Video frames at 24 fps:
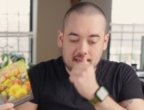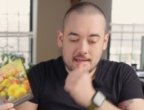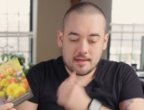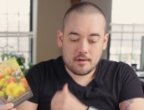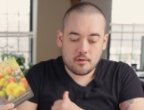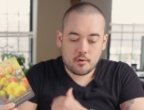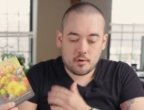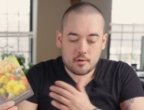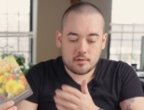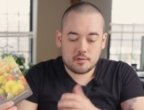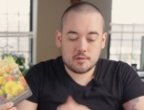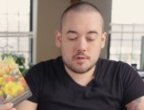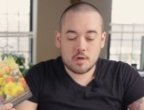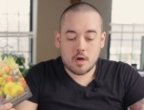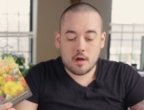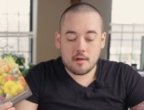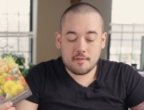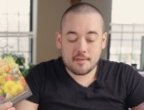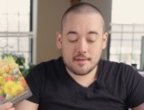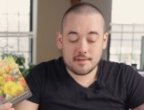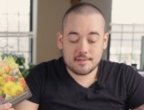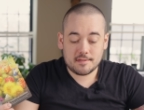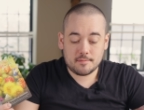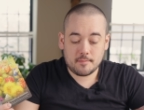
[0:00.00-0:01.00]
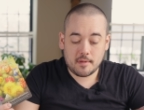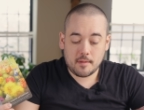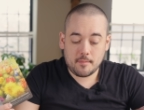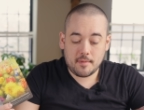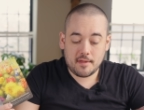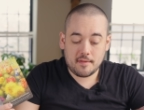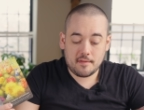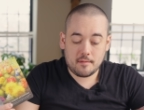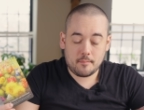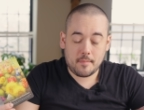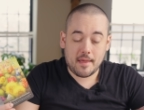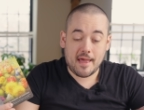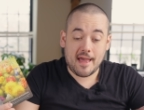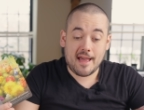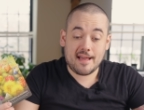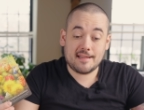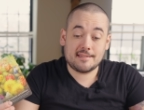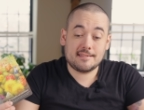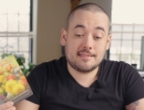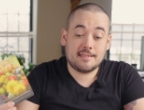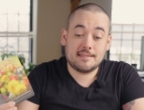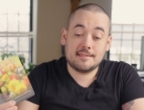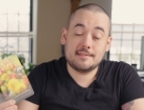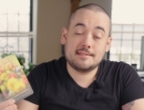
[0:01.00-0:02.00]
or saw this maybe in the
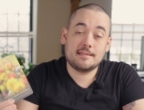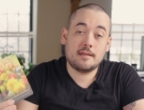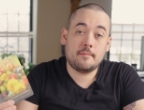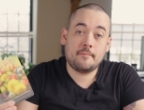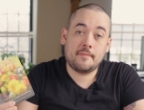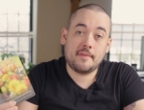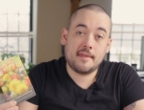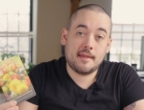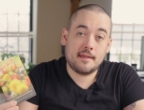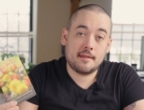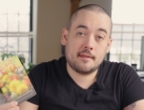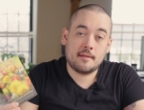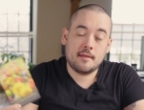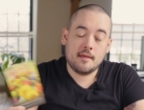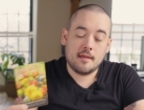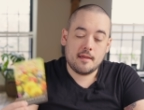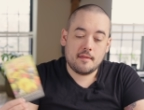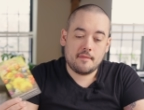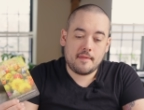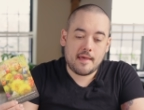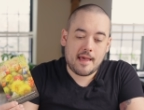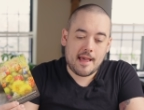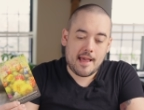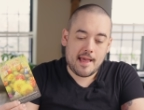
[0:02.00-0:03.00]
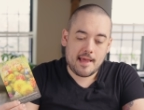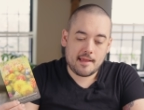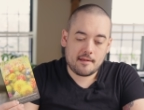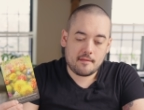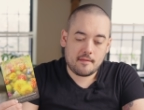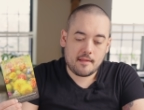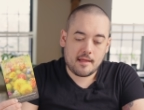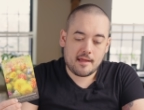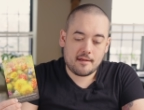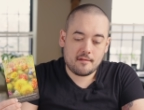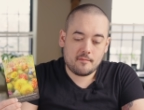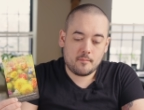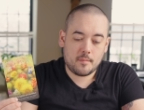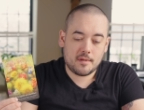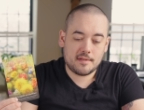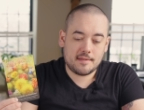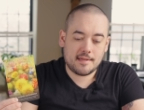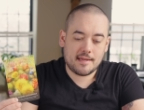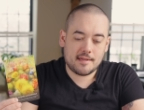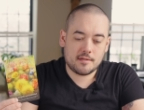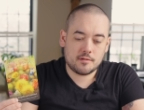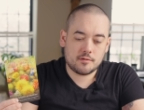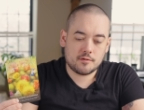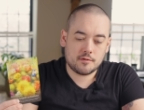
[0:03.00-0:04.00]
past as something that had a lot of
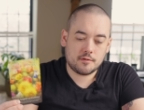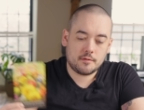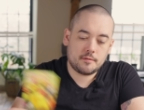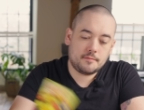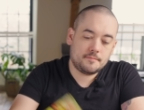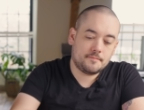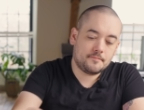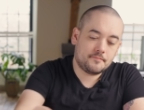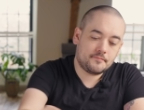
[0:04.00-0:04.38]
potential.